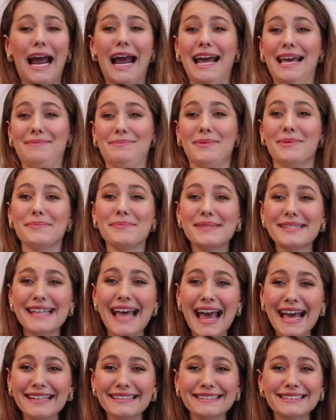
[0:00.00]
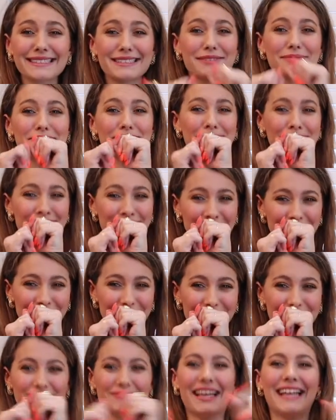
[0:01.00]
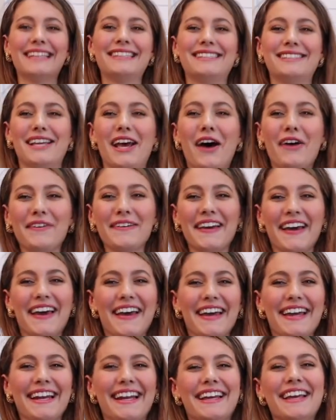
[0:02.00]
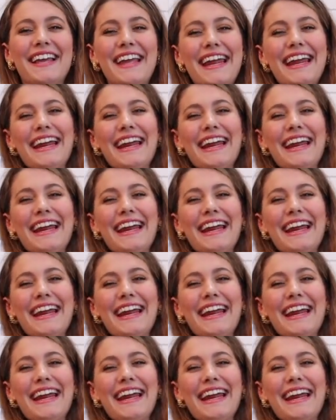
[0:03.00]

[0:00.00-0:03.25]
I'm obsessed. Ooh. It's so good.